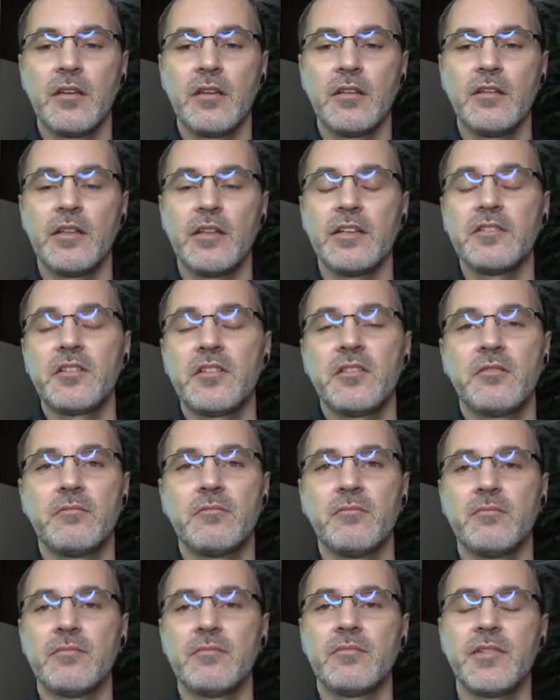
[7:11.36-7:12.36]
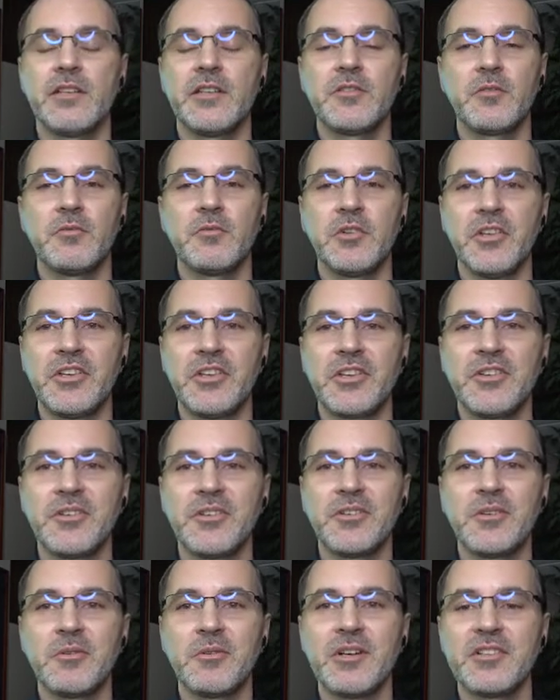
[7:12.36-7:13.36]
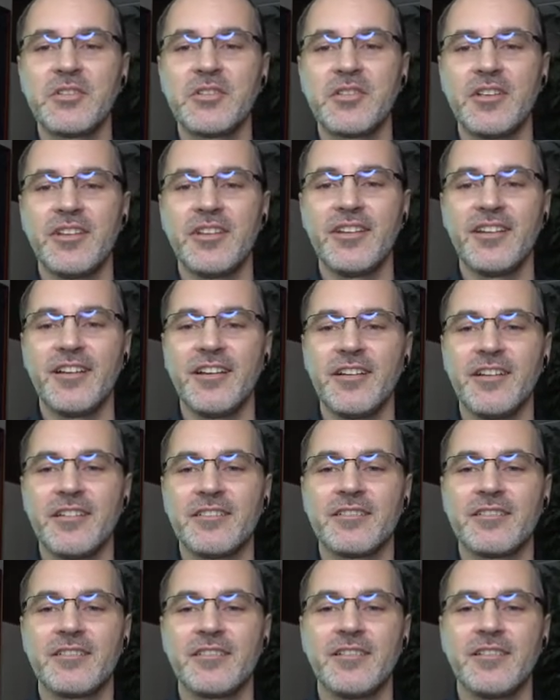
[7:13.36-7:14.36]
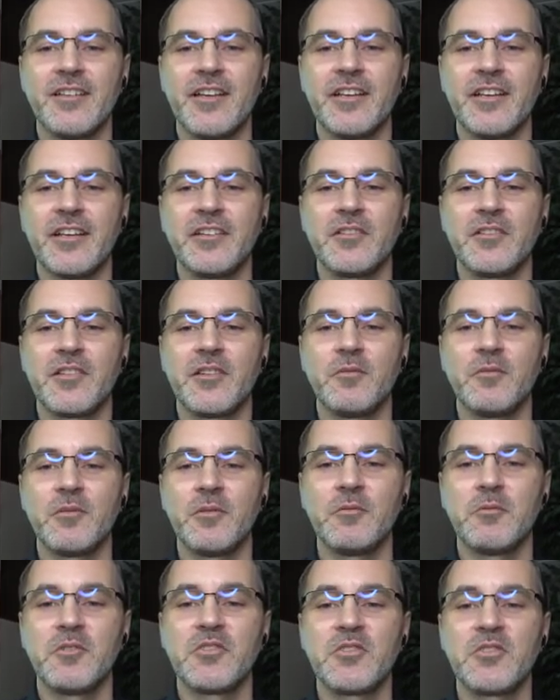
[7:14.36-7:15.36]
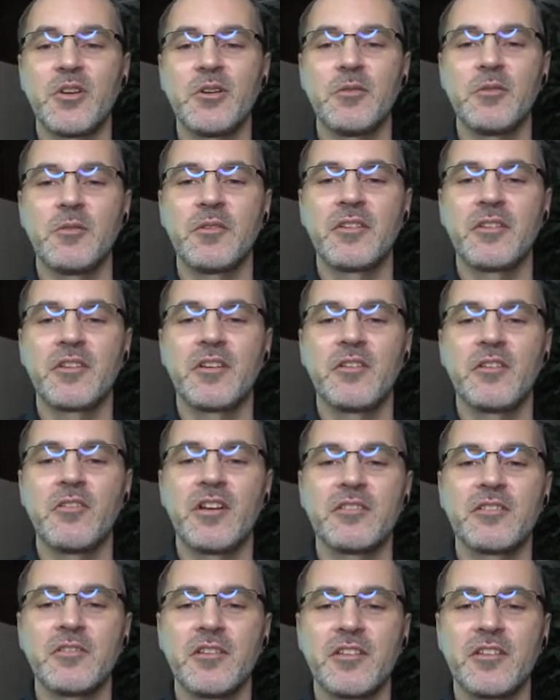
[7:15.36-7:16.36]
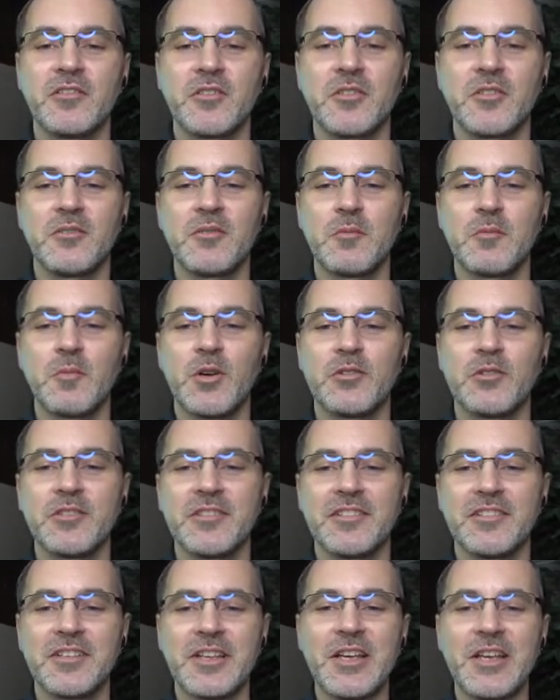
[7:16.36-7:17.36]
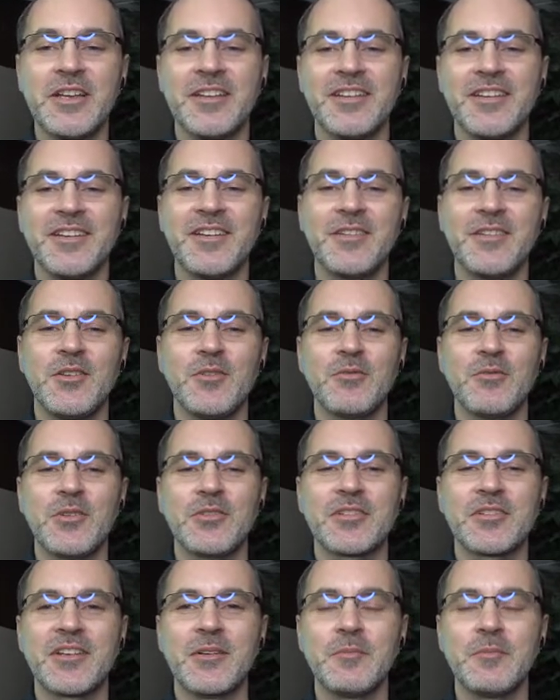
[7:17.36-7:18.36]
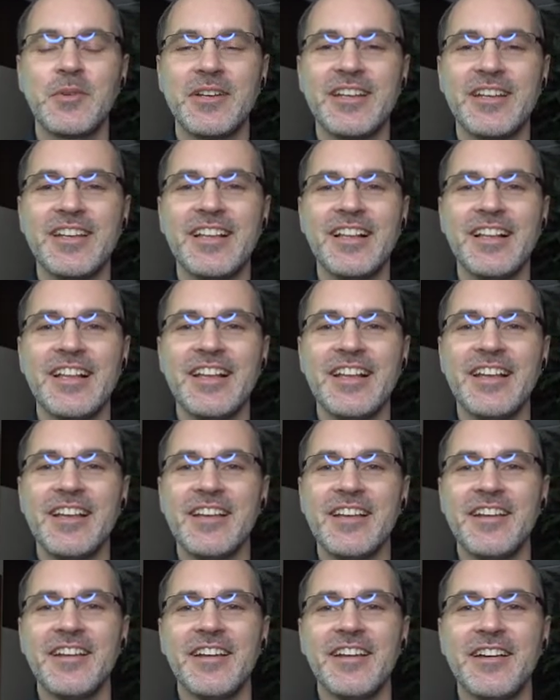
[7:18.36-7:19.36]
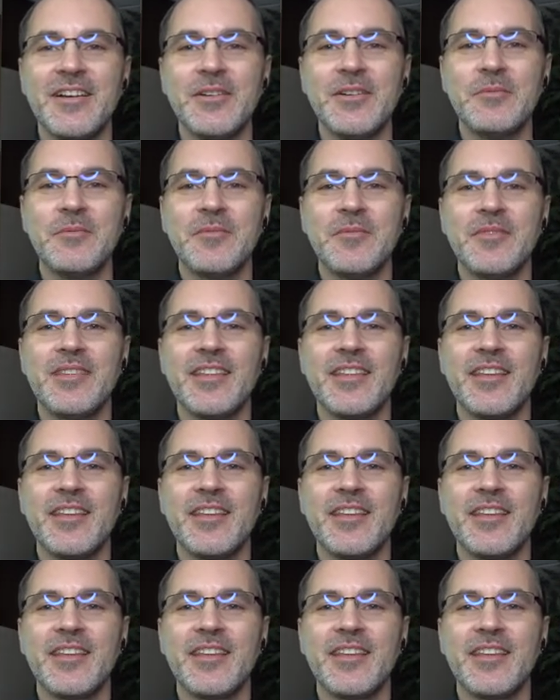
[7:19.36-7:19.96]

That's a really good question. I guess I would start with congratulations for purchasing your first company. The